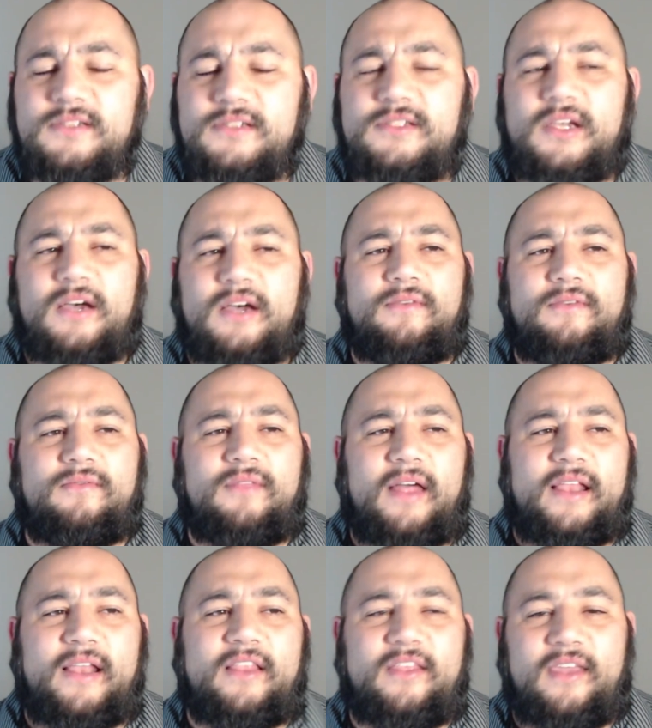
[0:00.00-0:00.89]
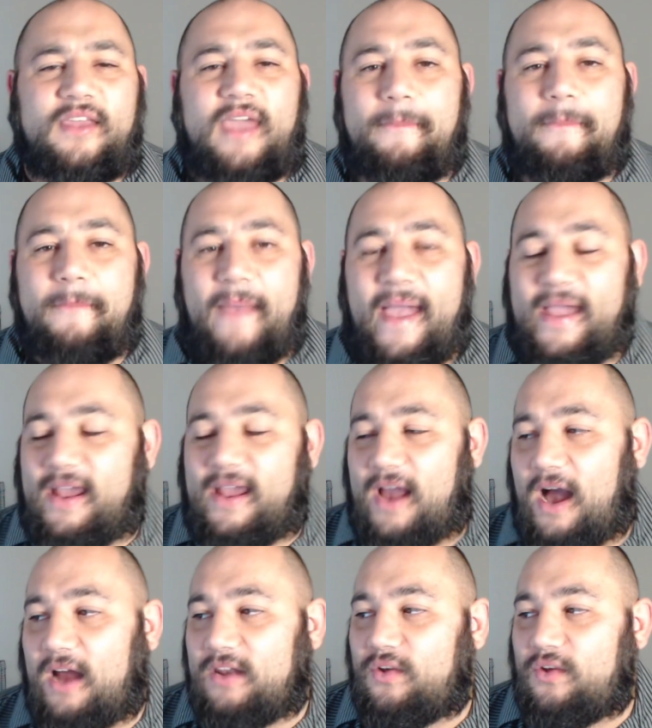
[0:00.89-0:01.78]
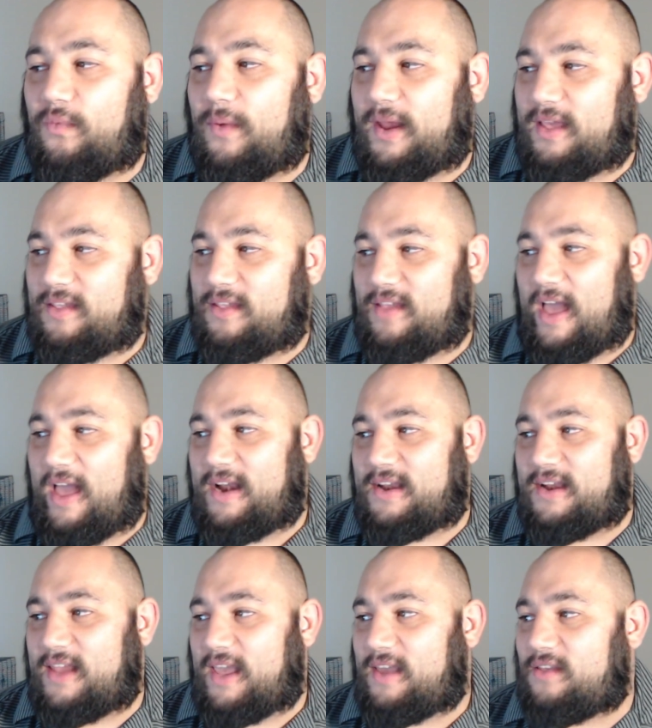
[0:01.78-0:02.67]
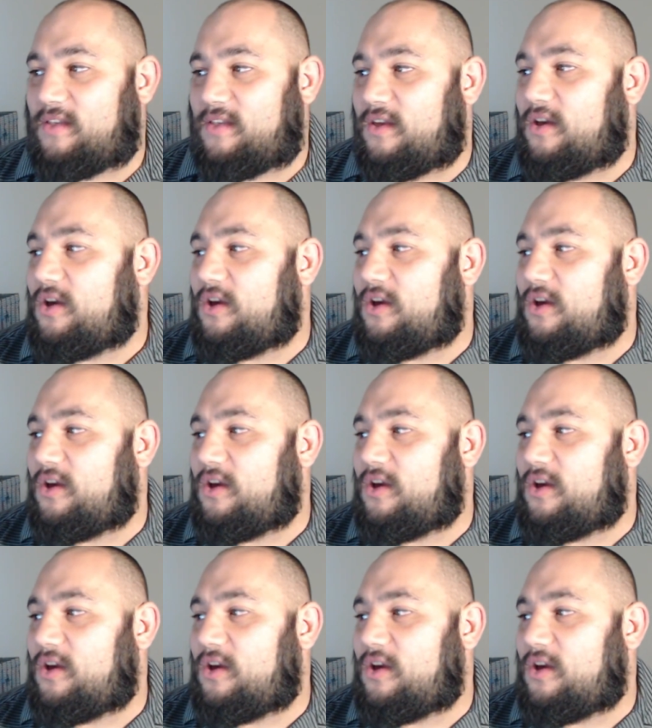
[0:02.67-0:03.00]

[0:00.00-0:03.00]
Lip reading: So let's get back on the winning side of things,